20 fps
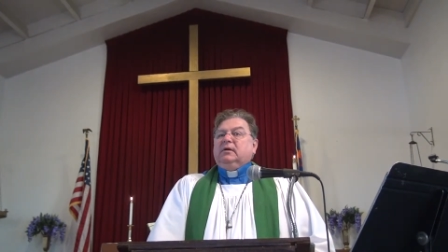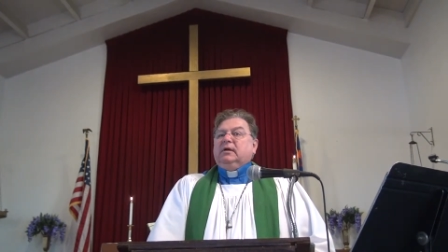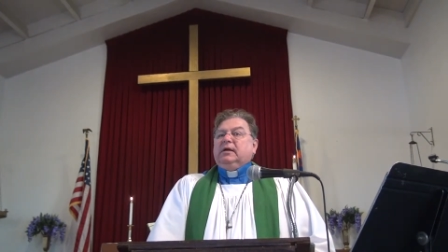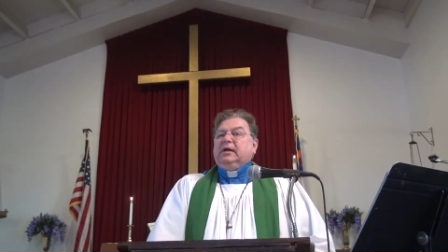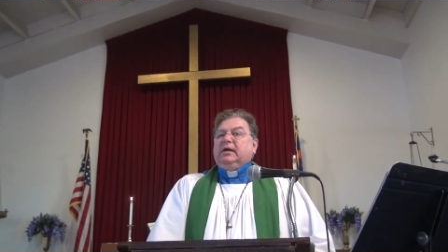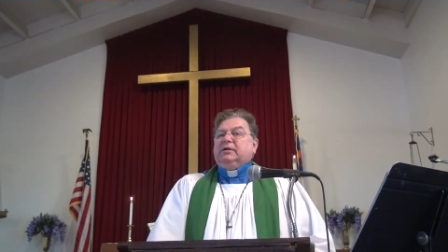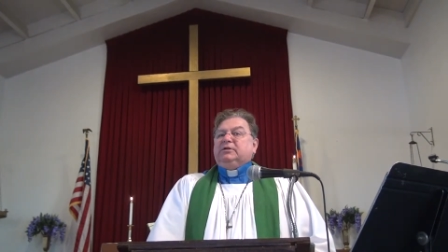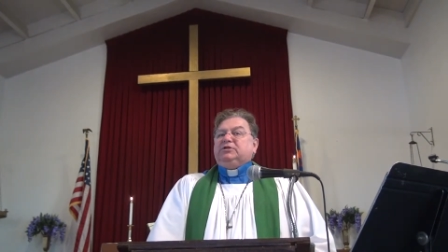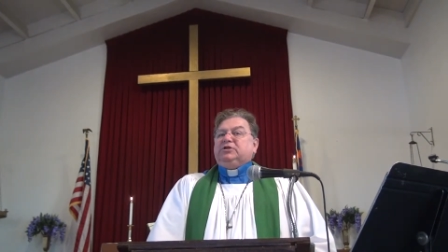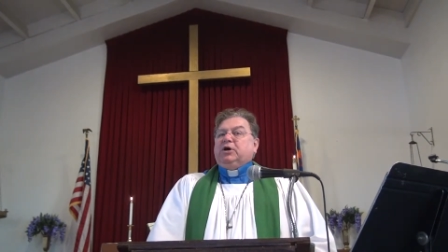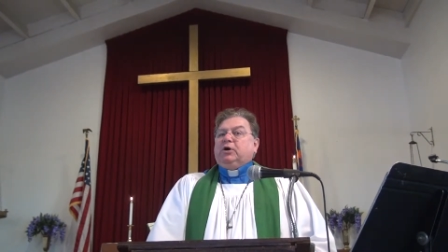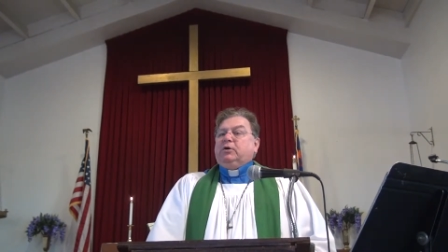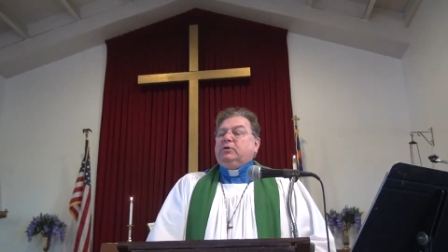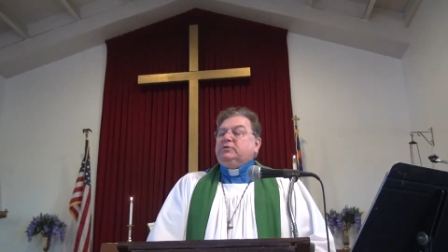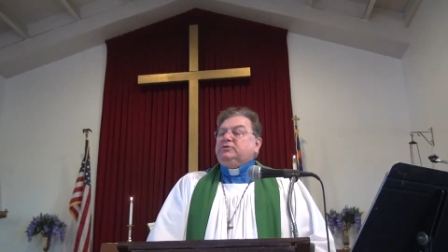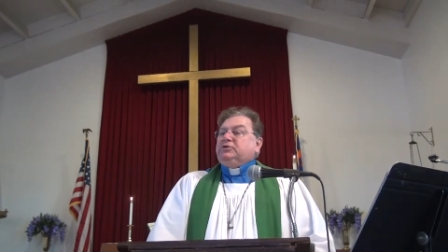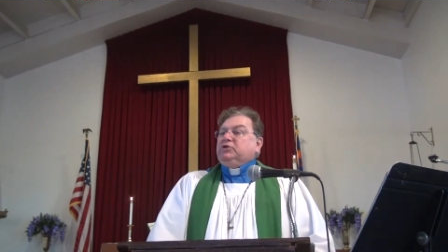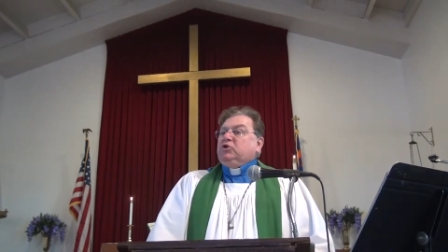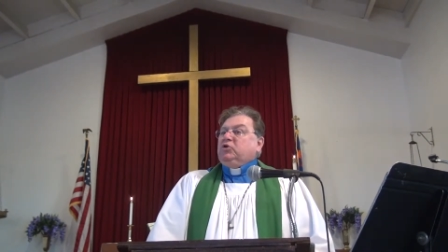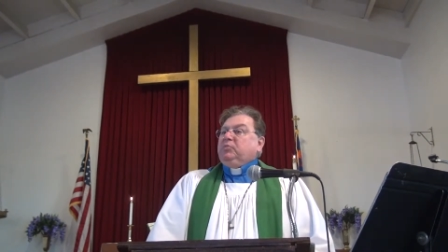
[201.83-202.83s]
He
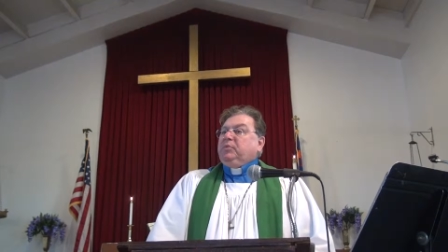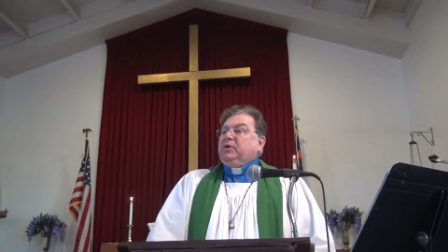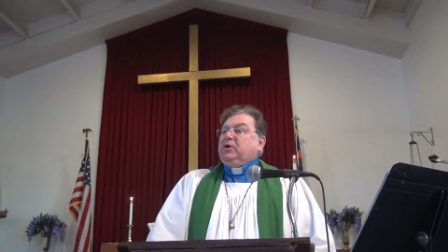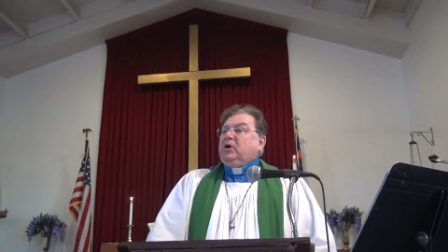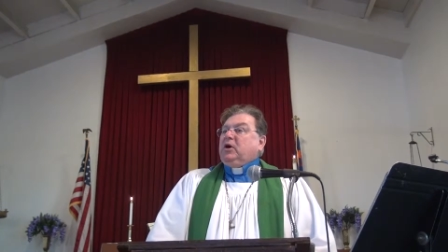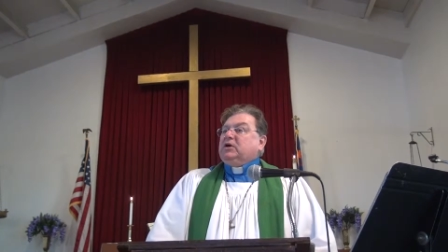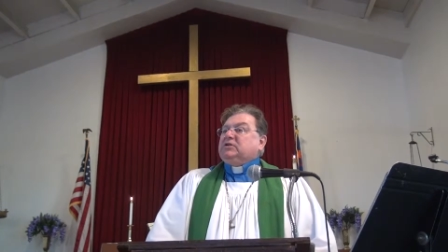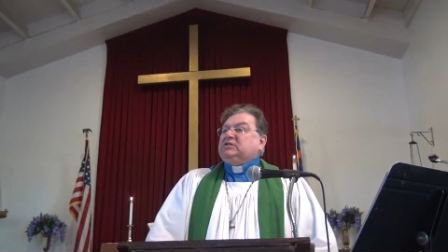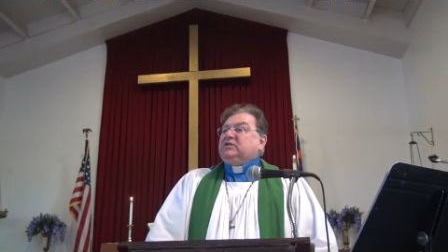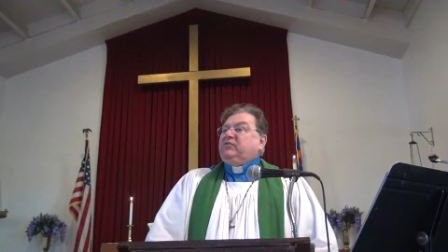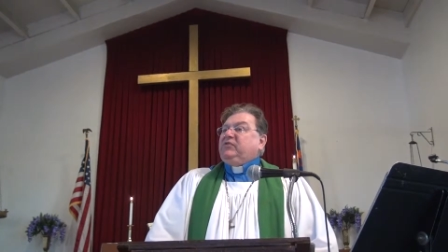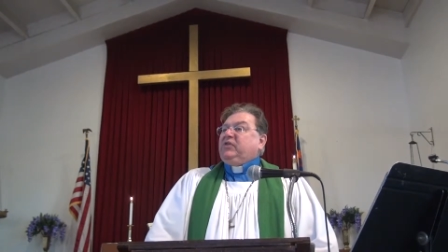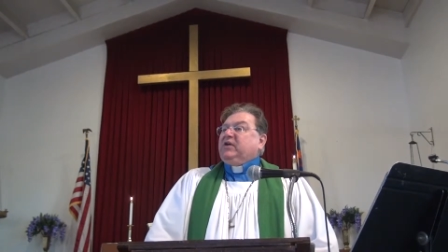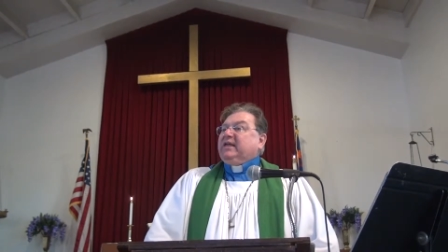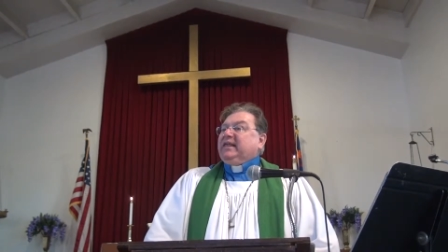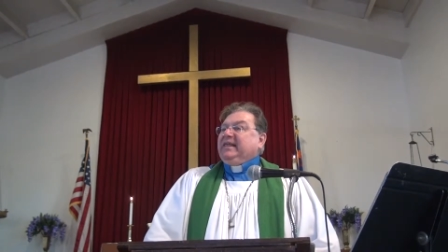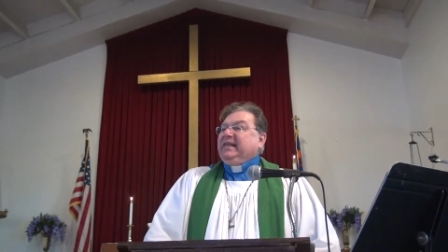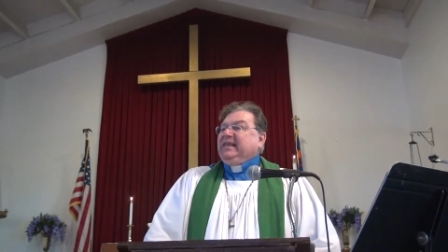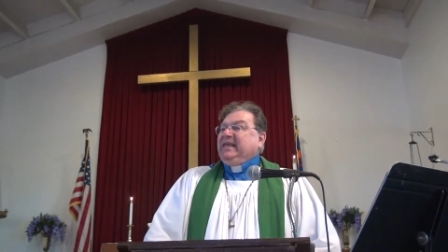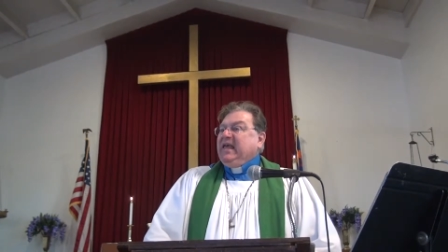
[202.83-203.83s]
chose you because of the
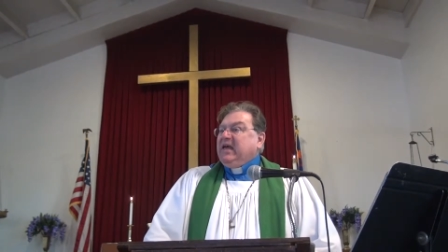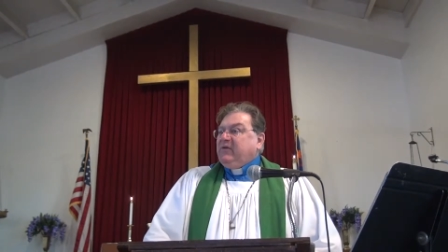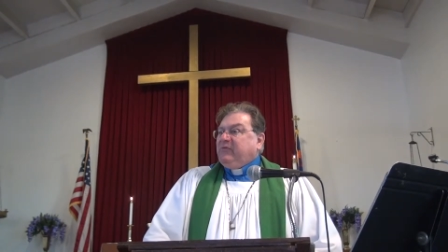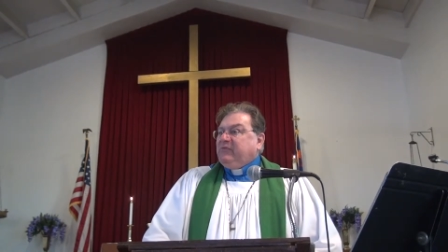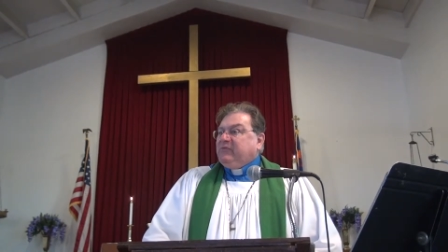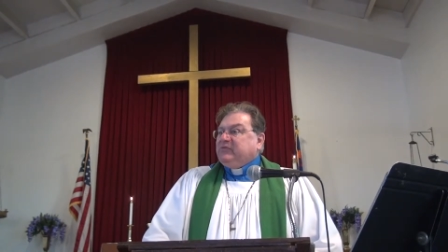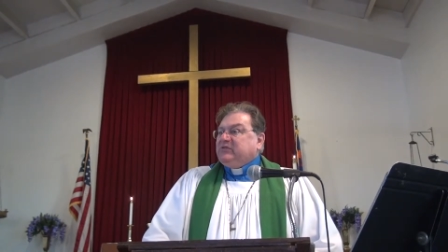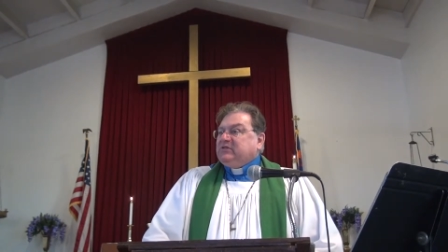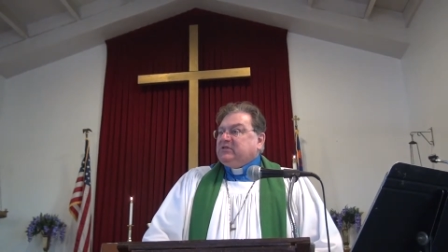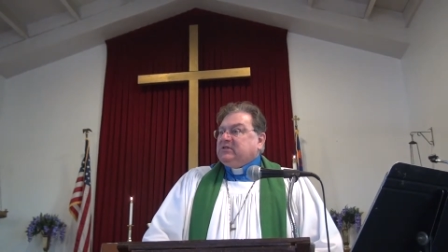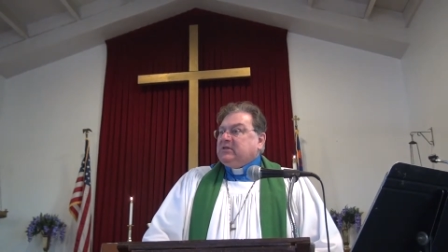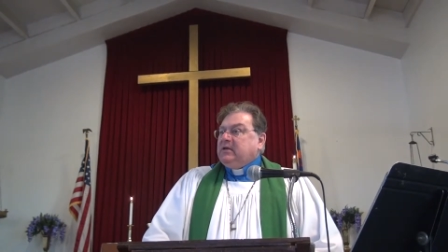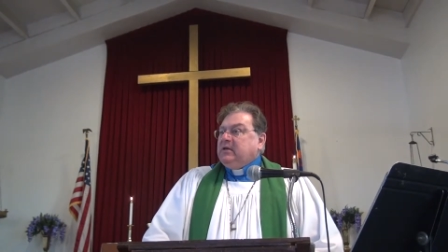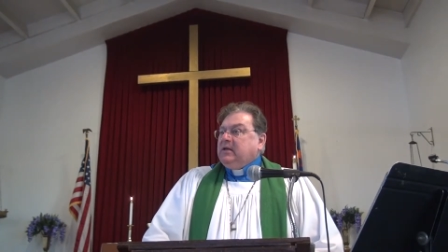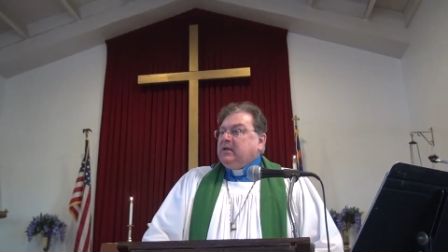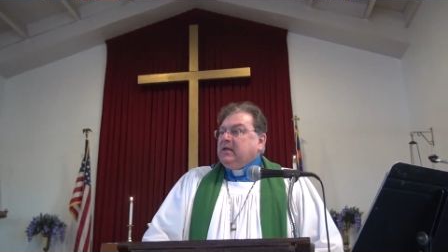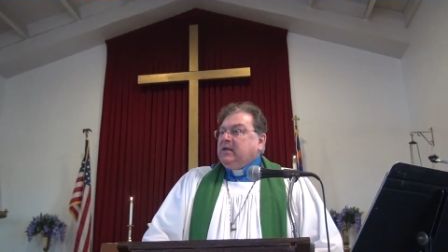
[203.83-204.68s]
gifts